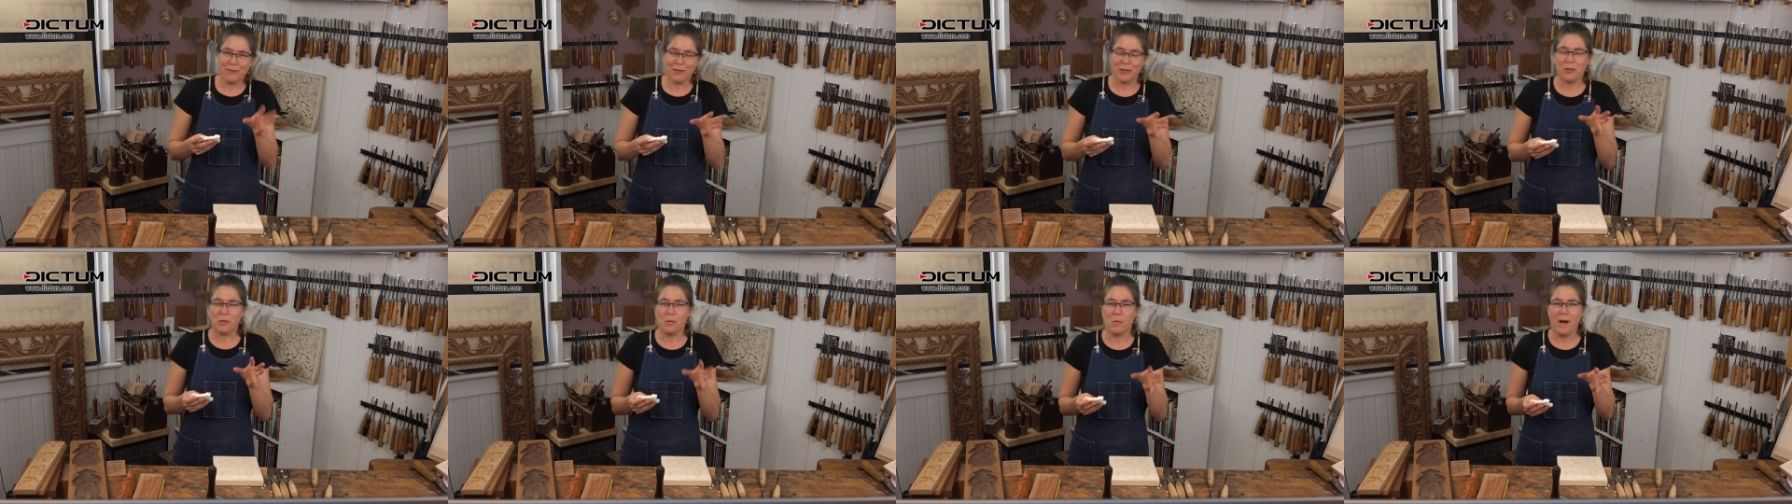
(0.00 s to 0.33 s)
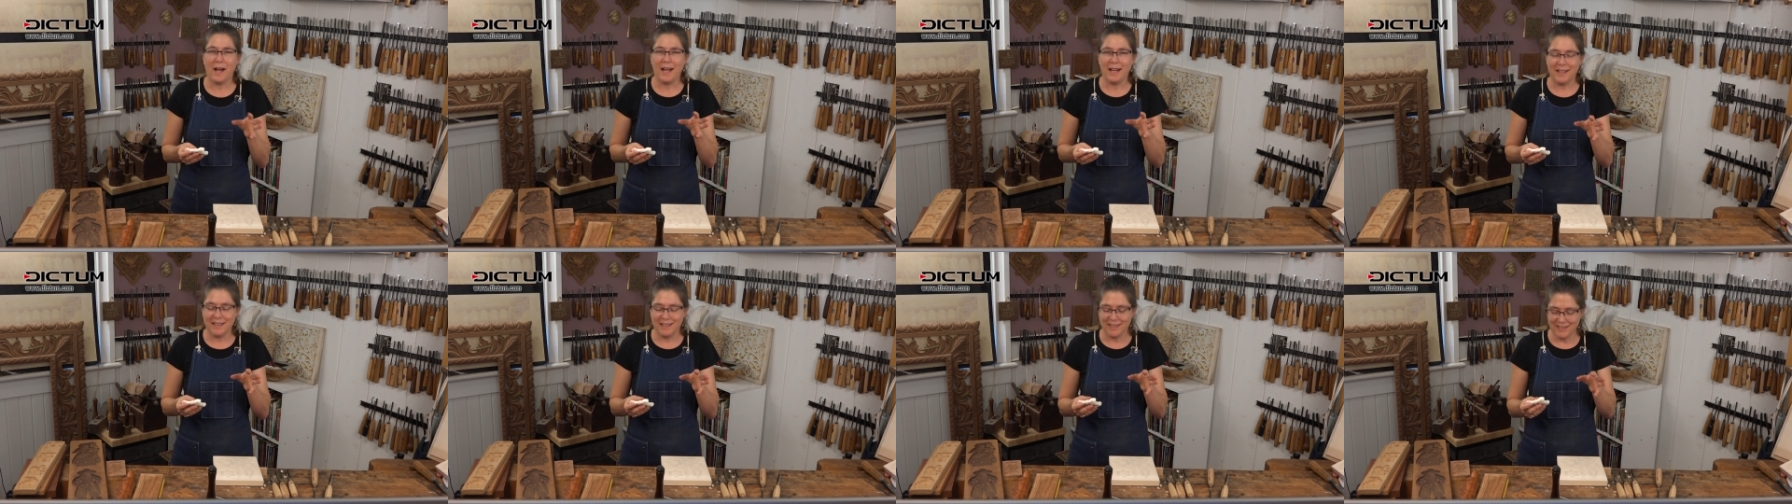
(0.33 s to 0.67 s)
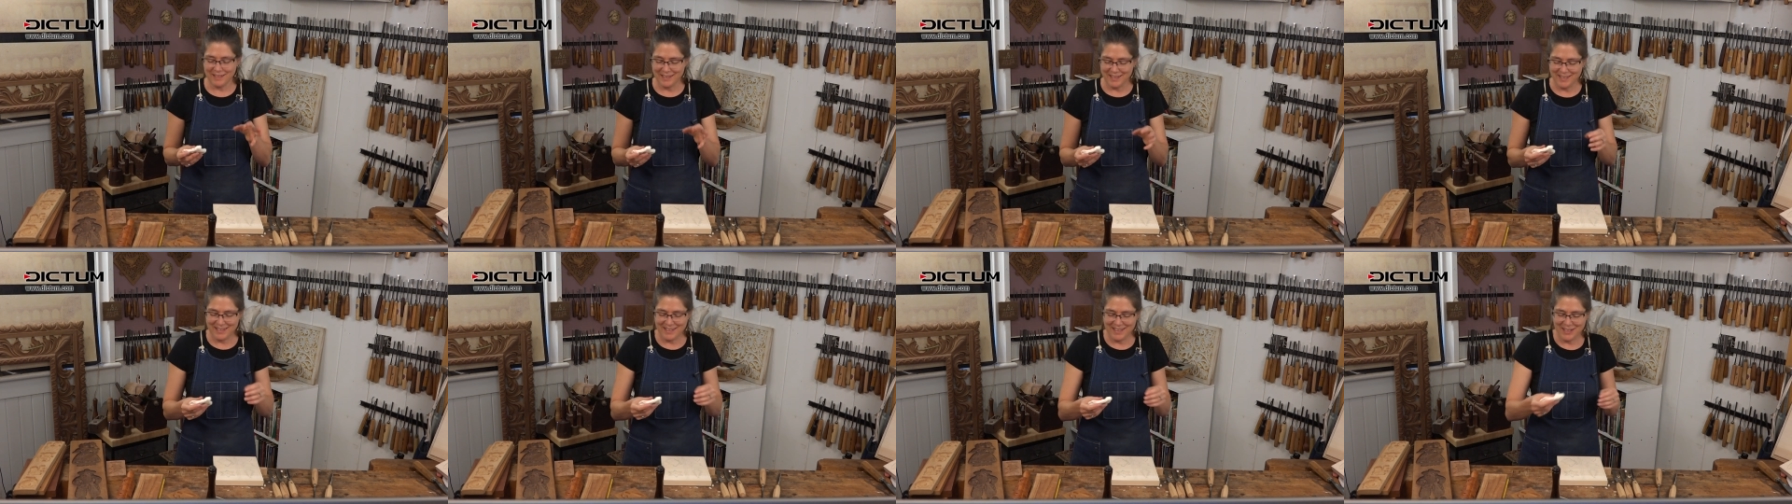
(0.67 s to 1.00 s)
for a
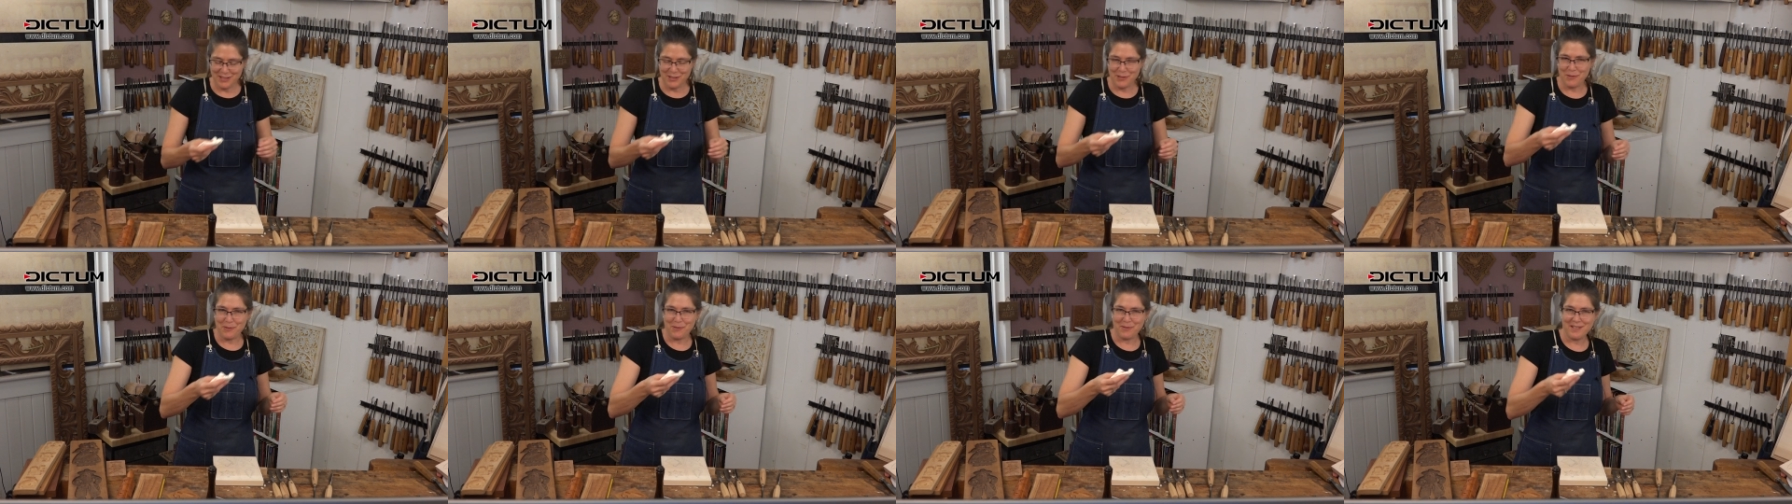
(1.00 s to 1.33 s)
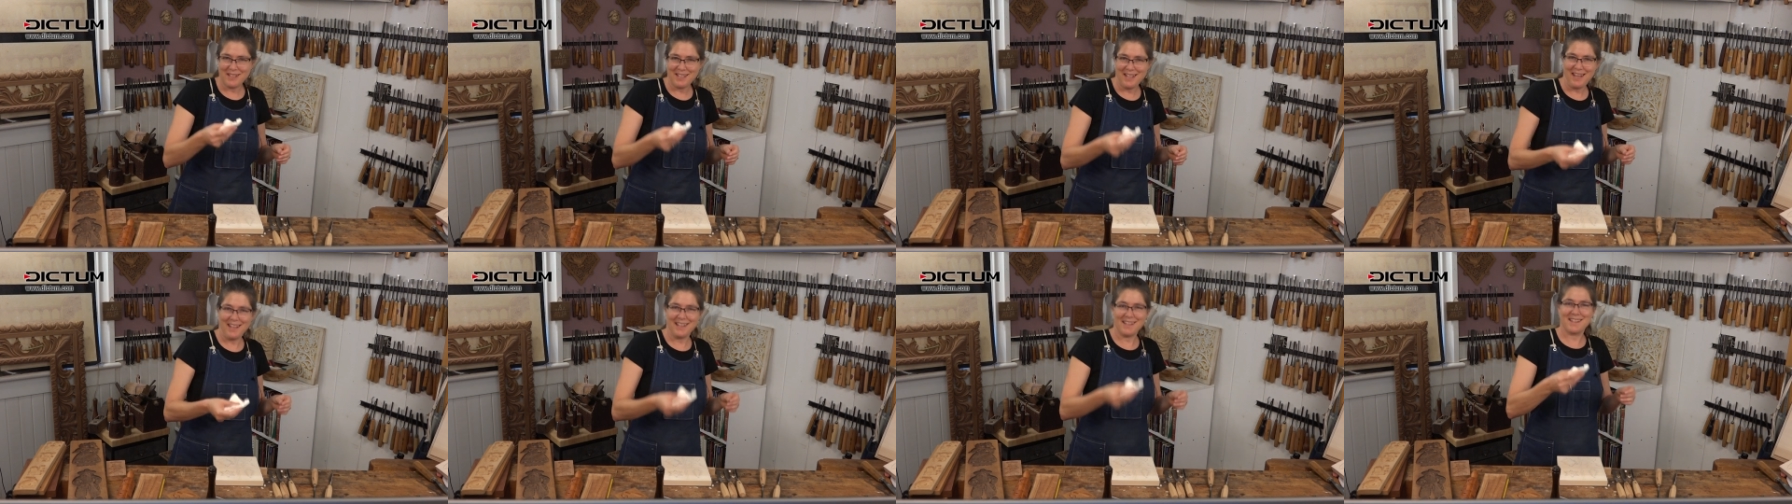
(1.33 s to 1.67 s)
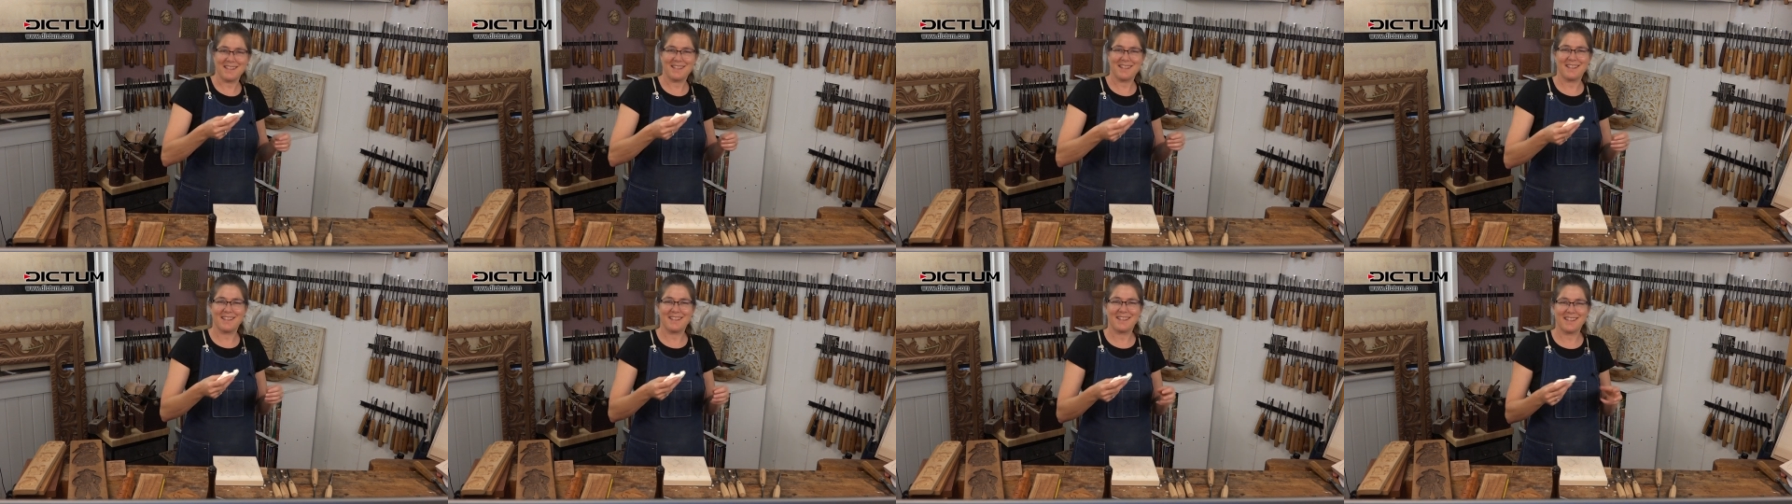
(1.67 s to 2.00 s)
while, and then you
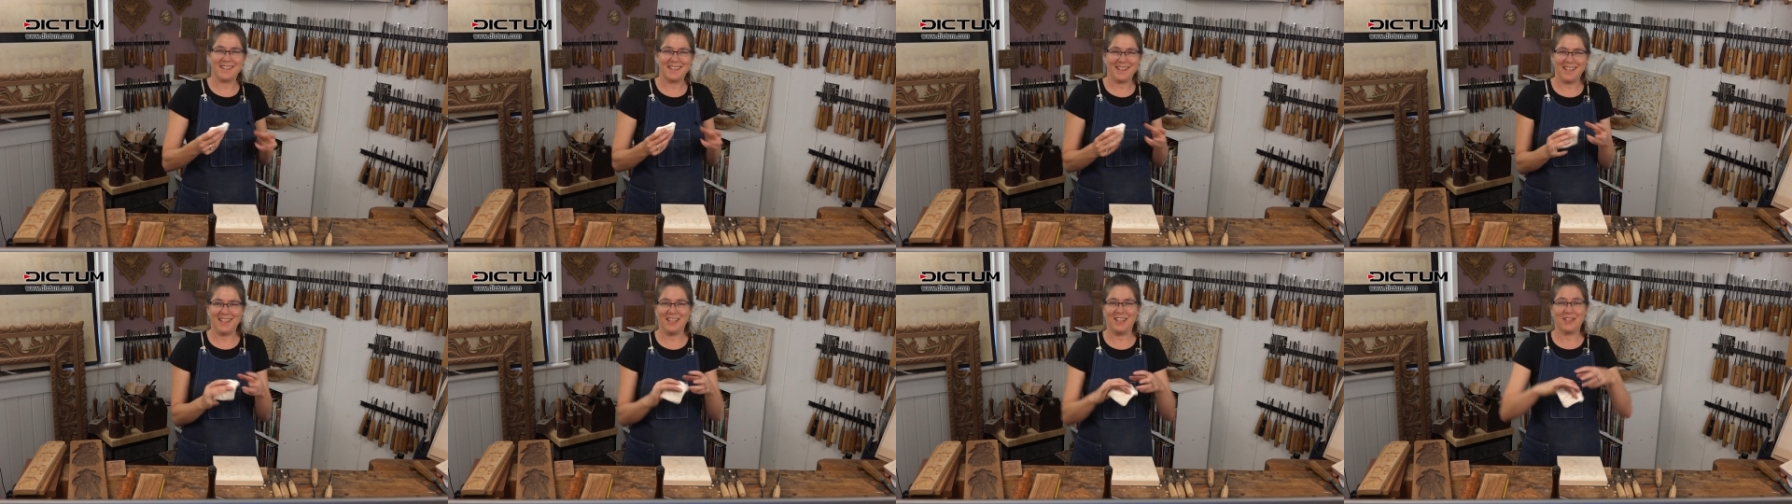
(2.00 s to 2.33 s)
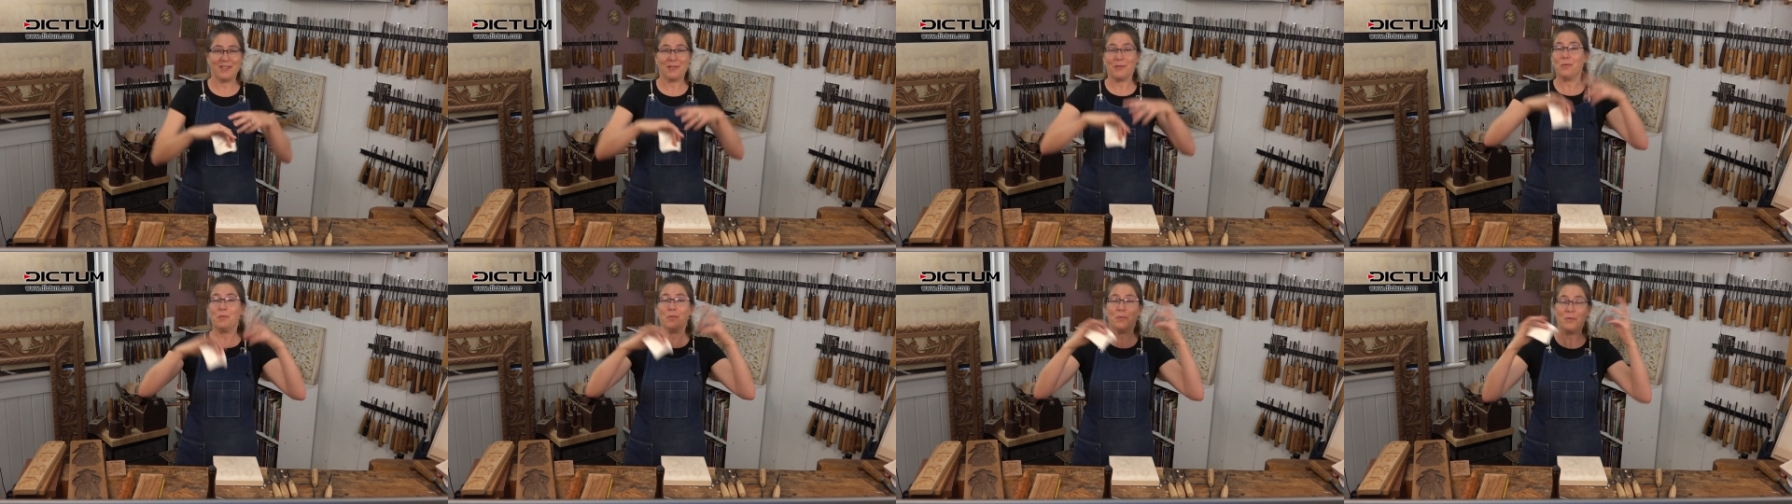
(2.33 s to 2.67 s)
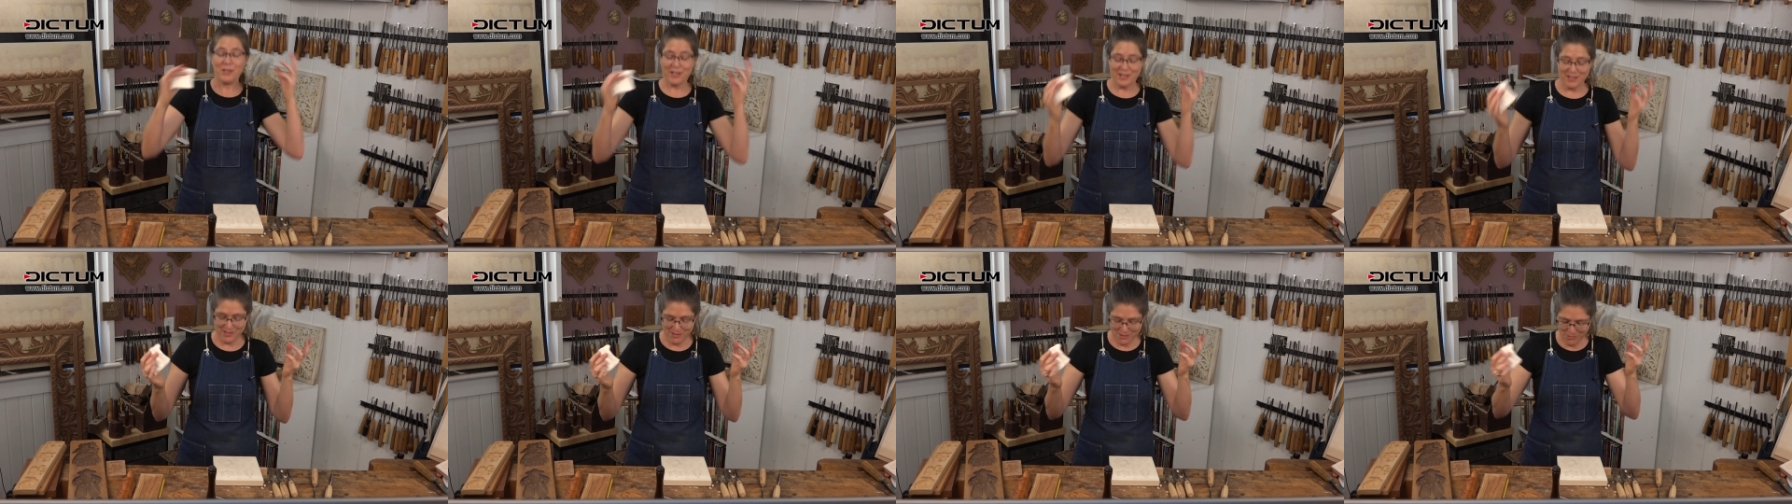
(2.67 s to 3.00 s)
test it, and then it
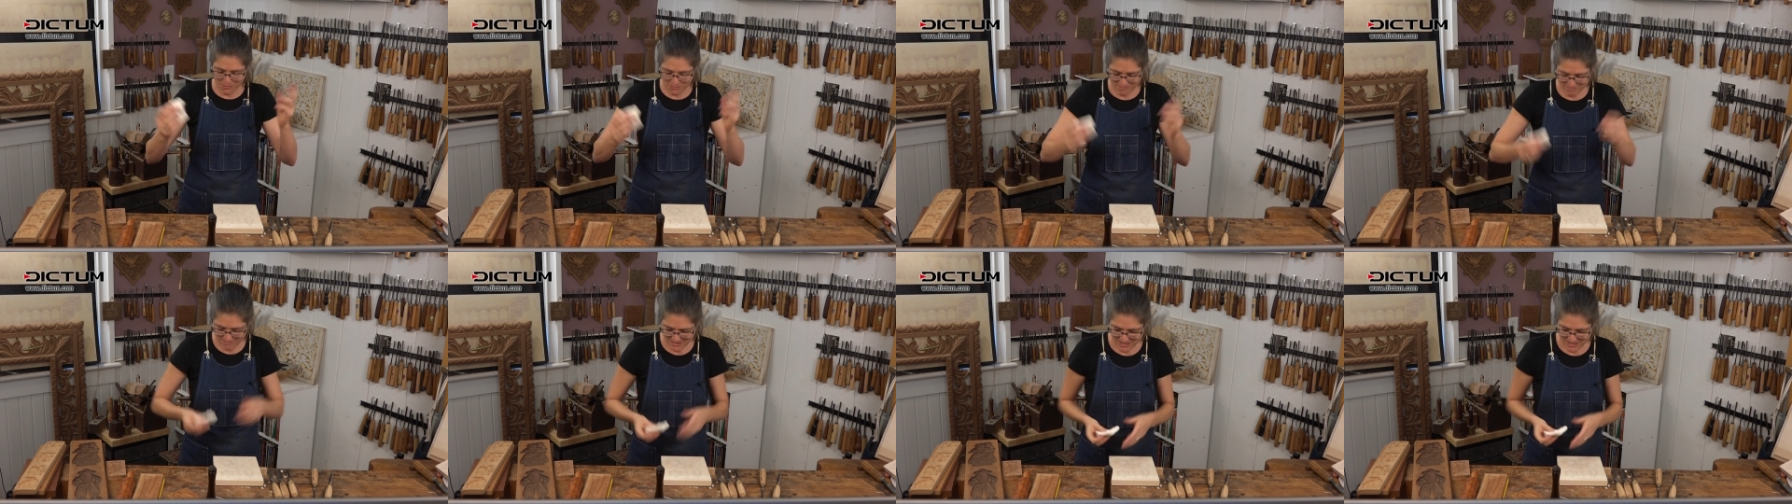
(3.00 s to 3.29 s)
just